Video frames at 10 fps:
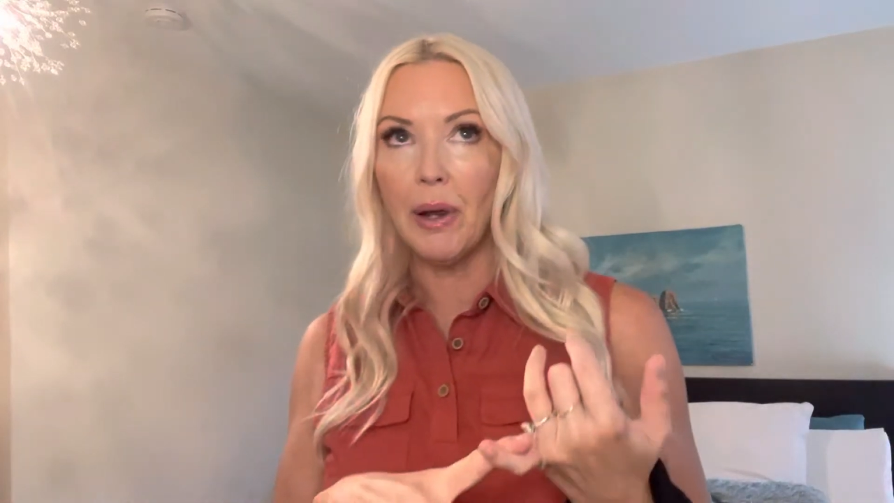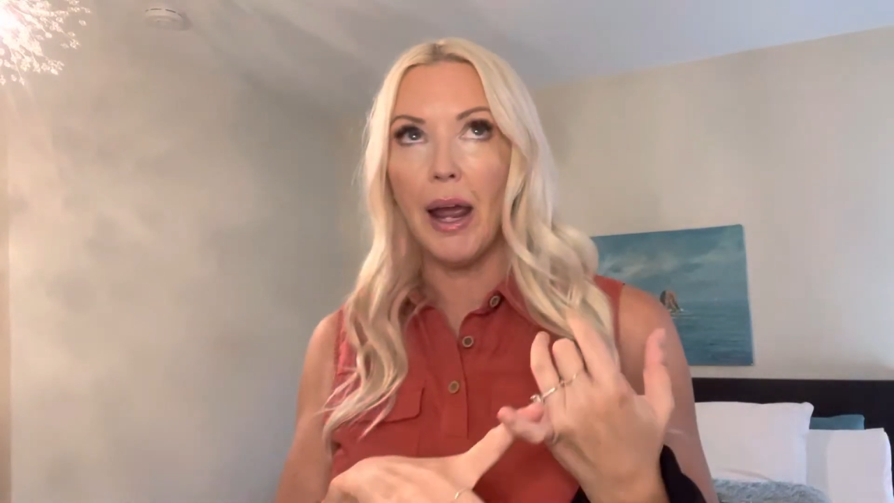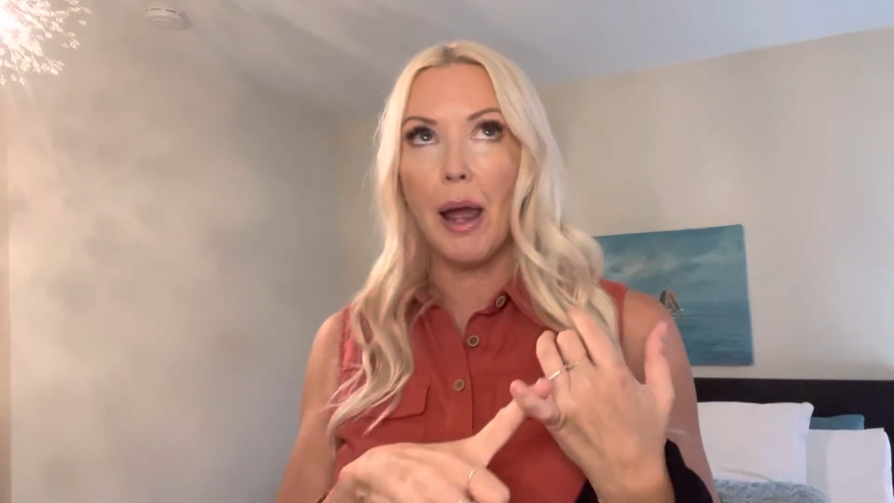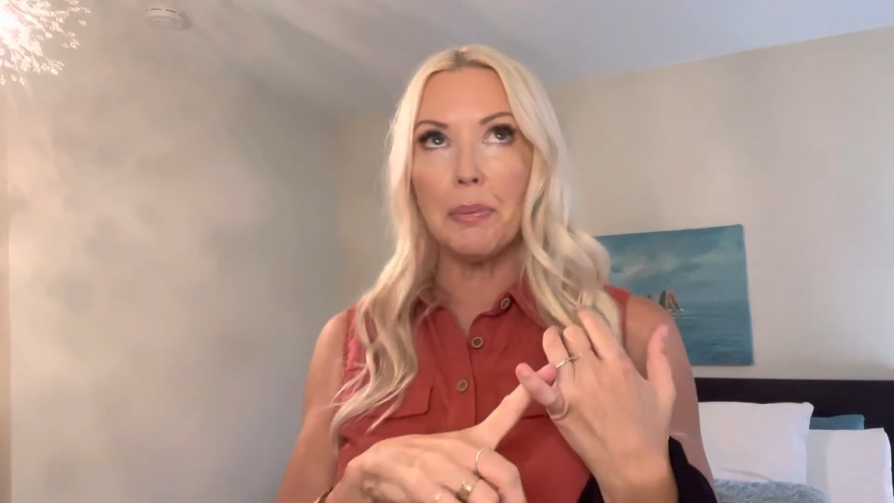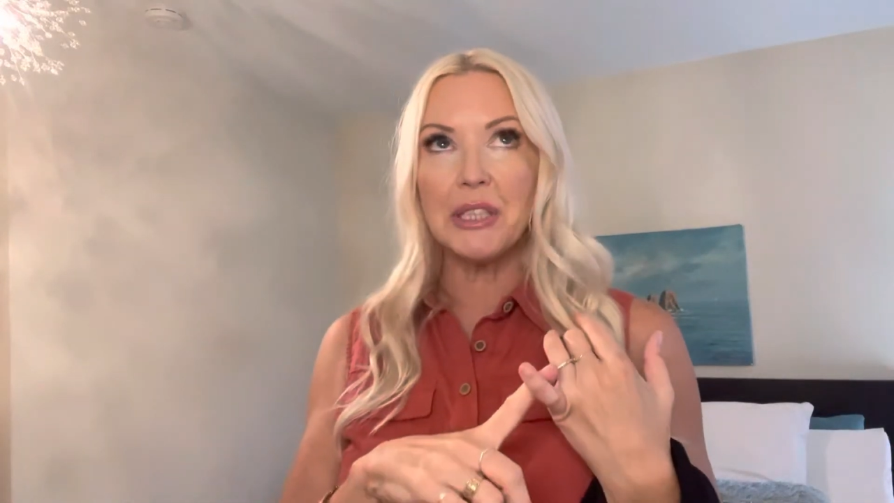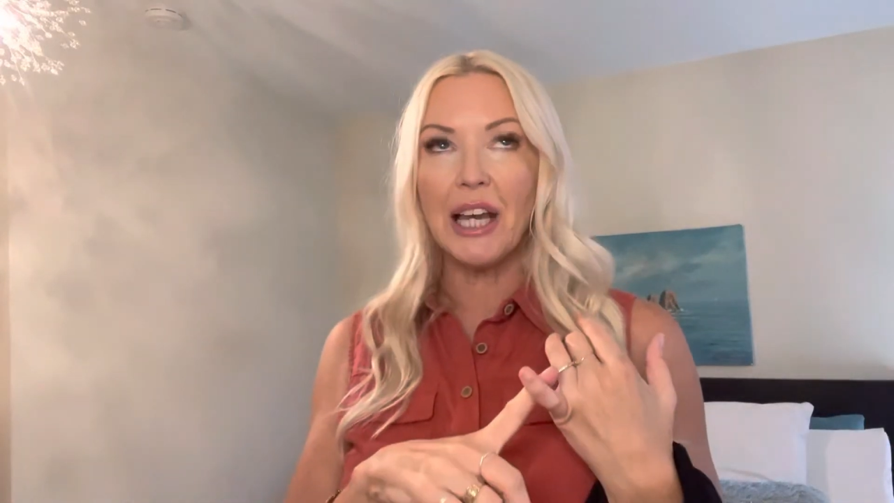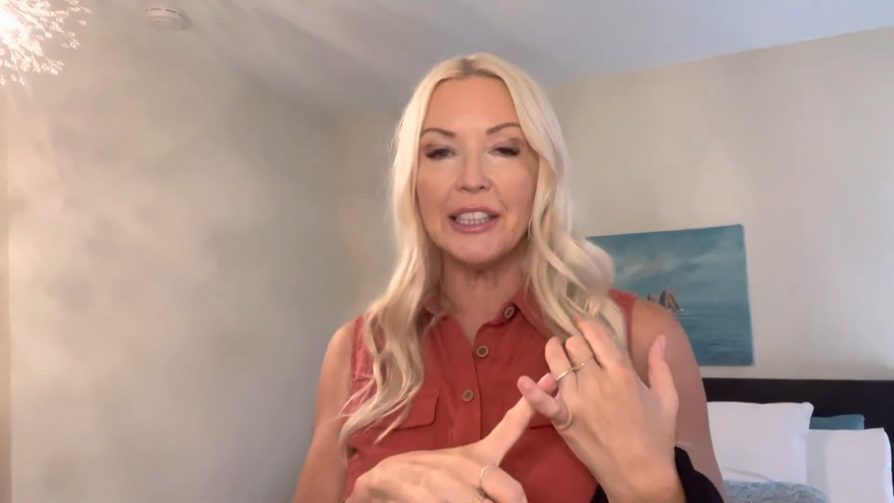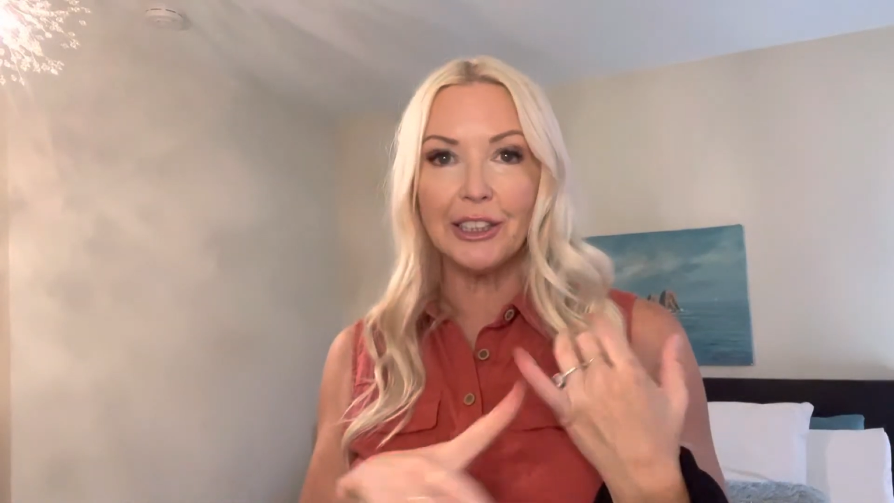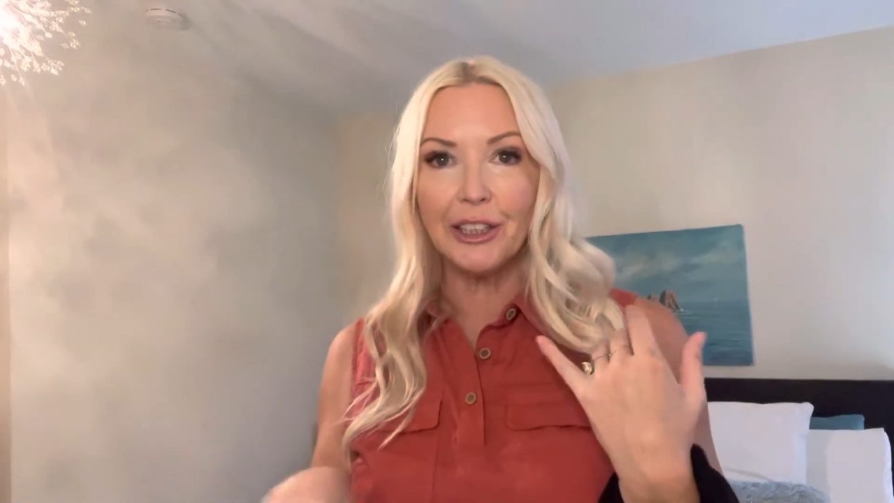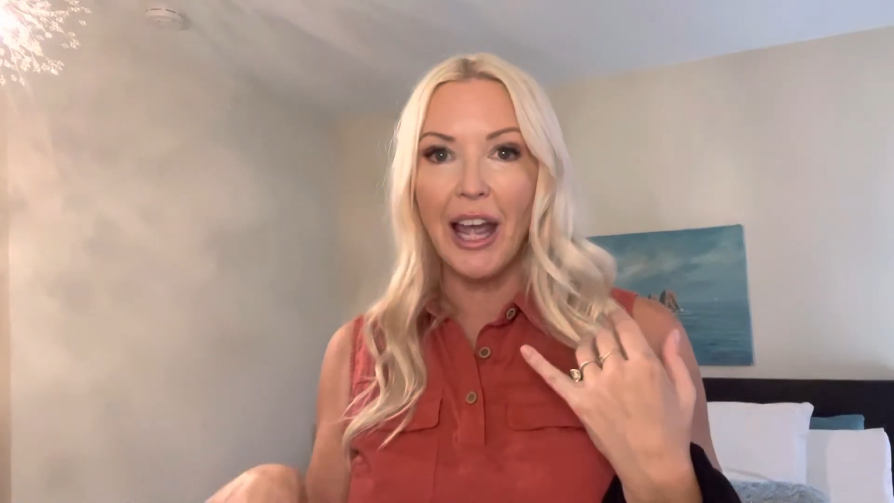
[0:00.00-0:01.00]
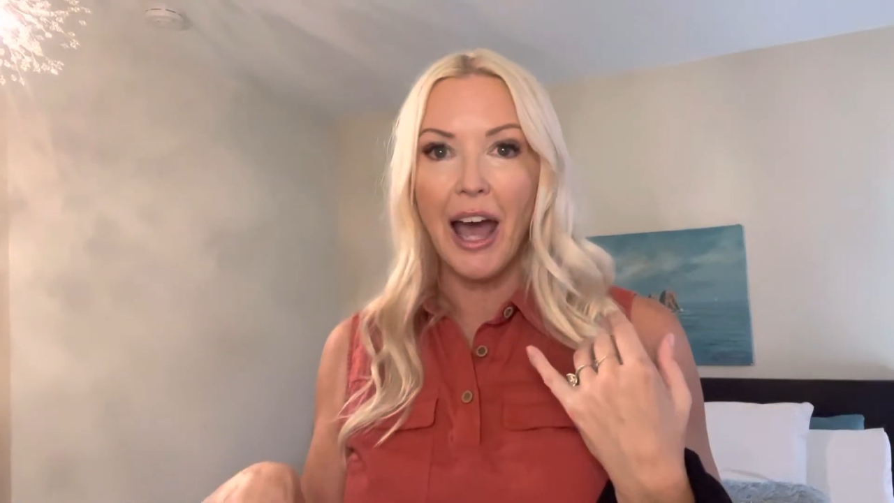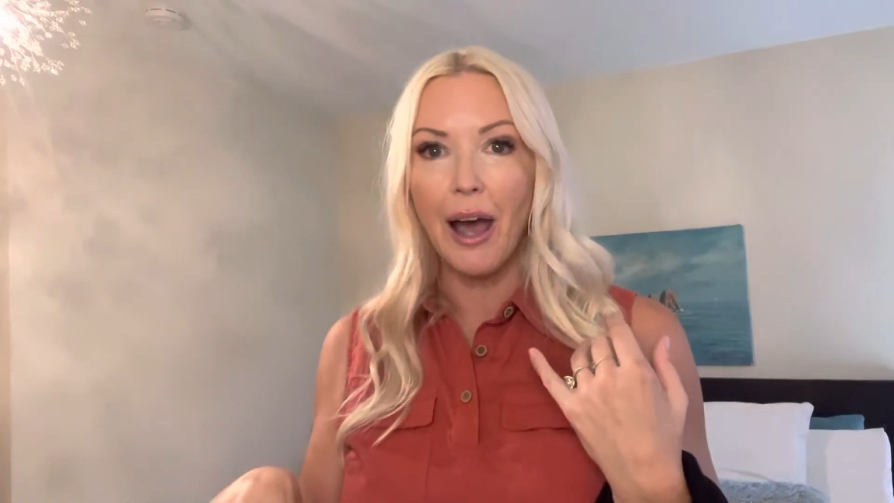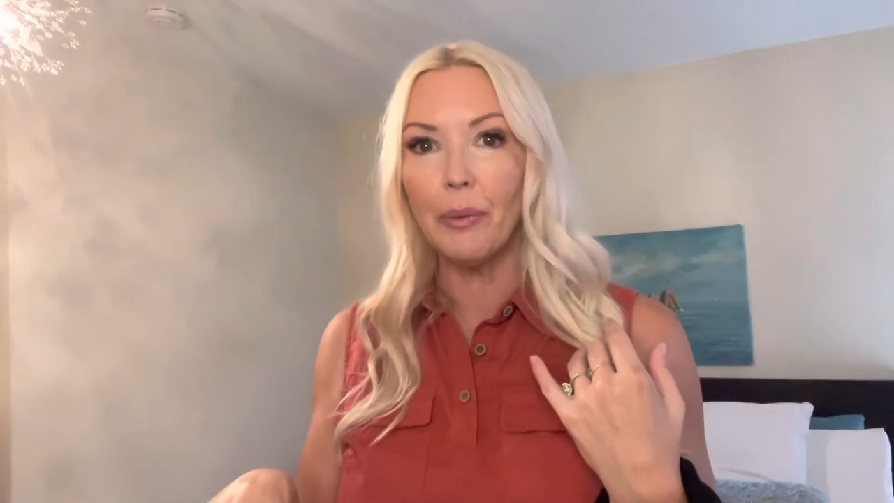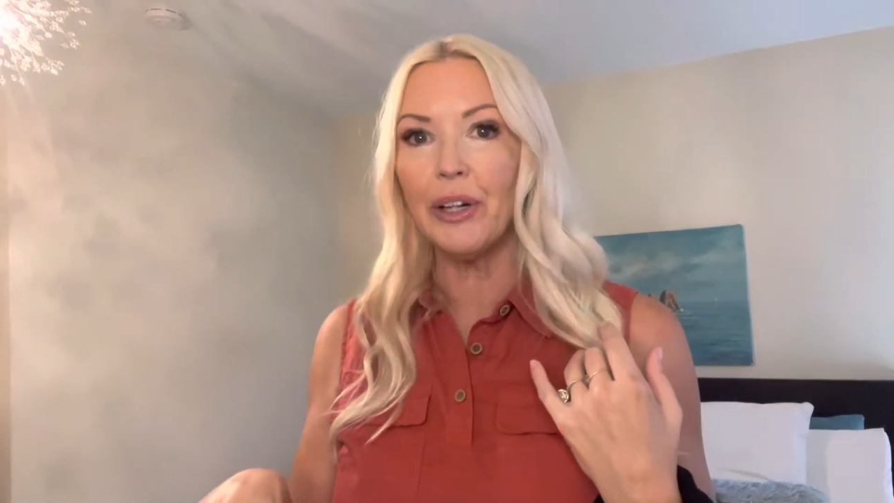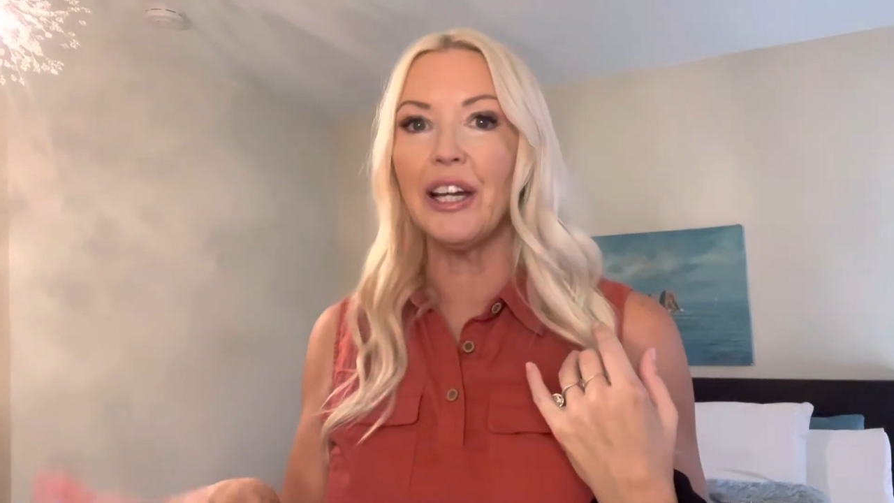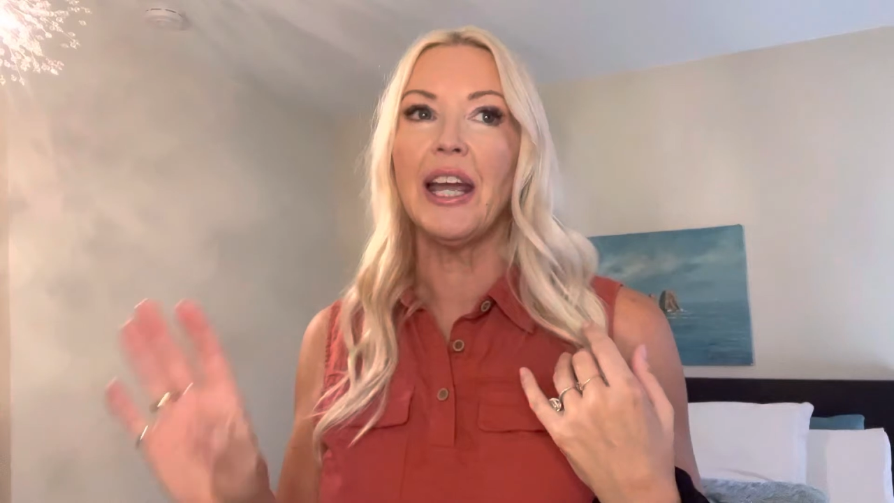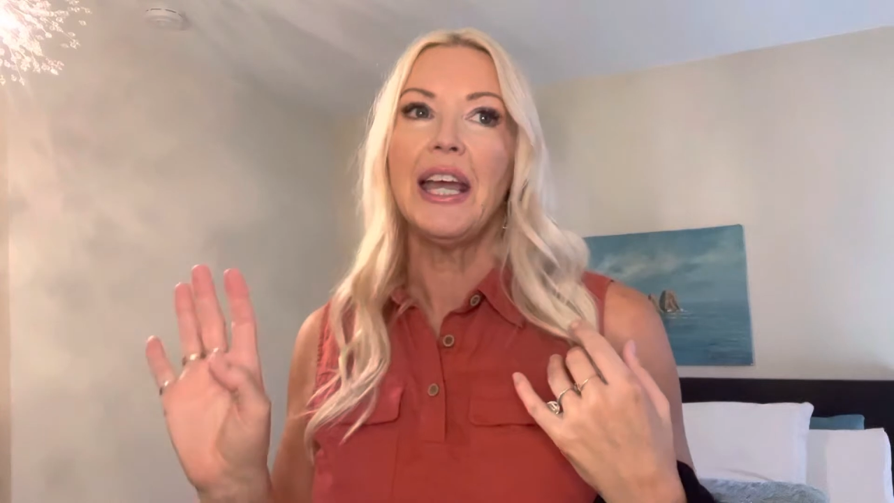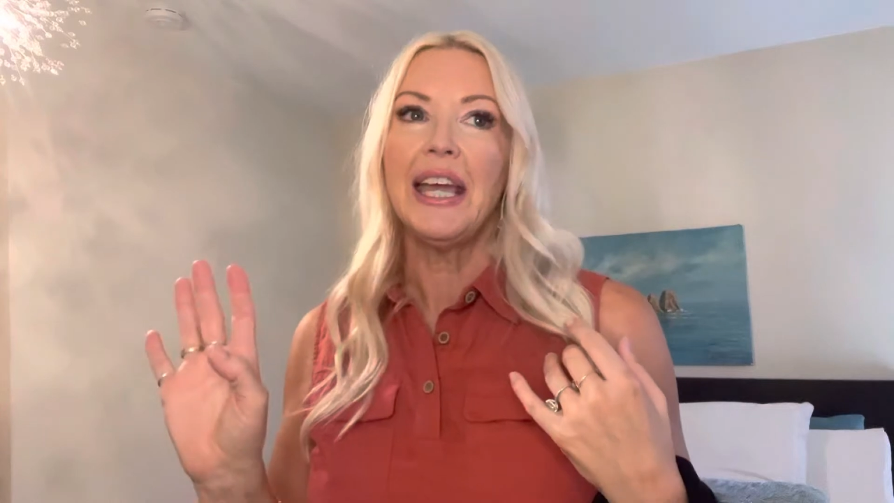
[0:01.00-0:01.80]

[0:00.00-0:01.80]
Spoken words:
appetizer hour